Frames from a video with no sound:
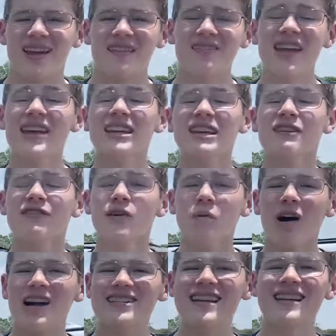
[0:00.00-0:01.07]
Thank you for
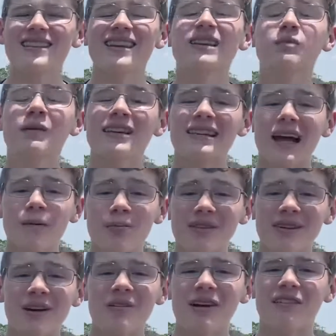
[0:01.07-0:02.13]
watching this week's
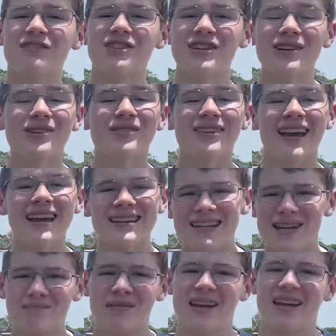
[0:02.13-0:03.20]
episode of Tuesday
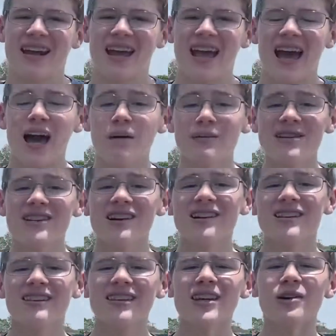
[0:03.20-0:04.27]
Tidbit. I'll be sure
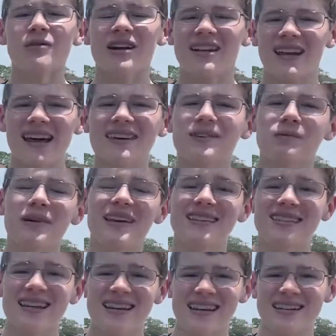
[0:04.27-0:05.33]
to see you in next
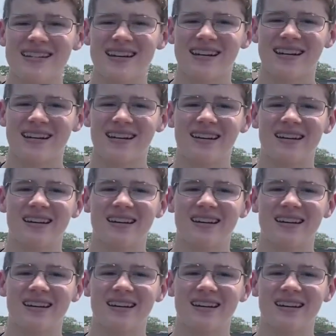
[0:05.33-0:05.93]
week's edition.